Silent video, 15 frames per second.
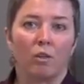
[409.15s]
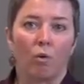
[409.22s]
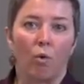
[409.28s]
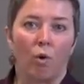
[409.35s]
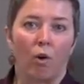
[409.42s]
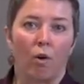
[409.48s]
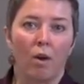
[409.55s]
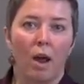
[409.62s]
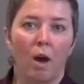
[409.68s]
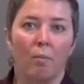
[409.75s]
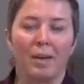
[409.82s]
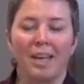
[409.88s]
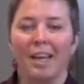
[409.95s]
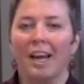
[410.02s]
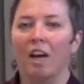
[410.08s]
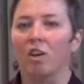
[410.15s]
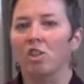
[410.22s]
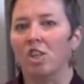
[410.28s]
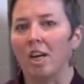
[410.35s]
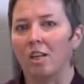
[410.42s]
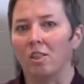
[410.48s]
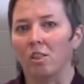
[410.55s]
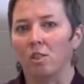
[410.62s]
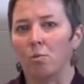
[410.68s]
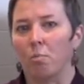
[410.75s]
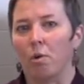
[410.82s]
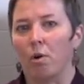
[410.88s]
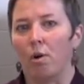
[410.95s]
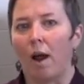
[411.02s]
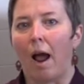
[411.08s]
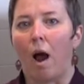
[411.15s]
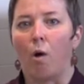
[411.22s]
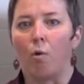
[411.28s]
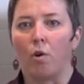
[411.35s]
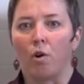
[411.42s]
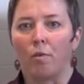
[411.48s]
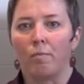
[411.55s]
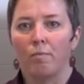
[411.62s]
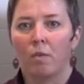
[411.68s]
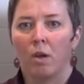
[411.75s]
or how many air changes per hour.